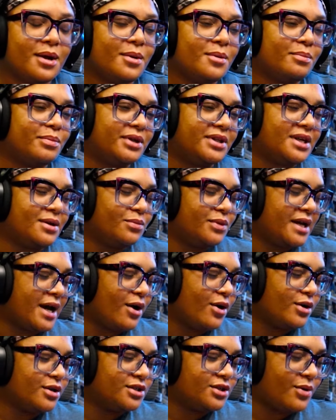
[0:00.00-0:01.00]
But then we
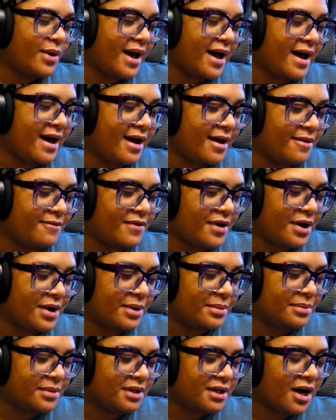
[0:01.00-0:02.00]
also have
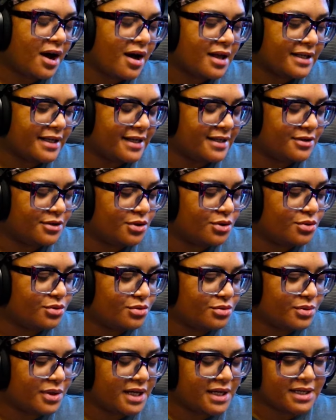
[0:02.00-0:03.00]
Colin,
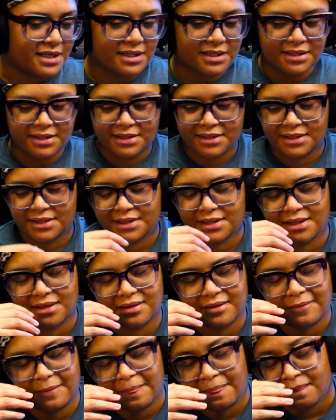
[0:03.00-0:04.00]
who is
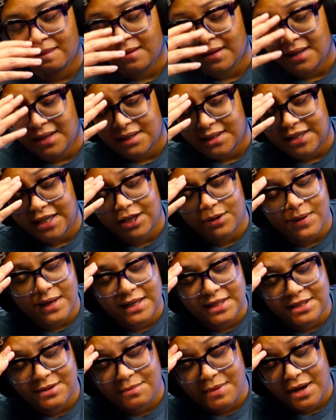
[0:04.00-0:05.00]
getting ready
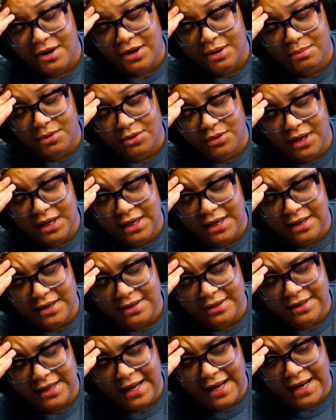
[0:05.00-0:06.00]
to marry
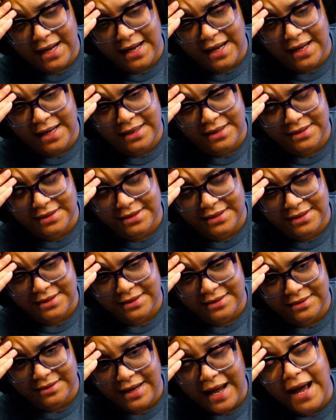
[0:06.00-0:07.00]
Marina, and
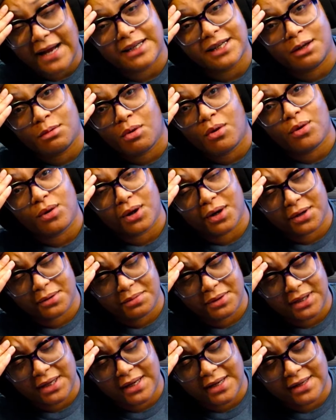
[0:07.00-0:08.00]
not anymore
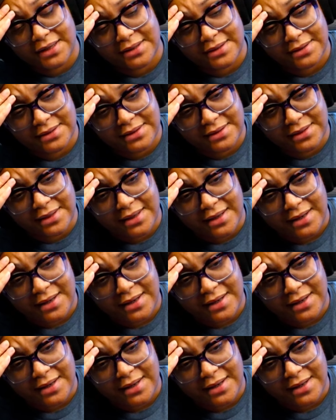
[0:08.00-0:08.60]
because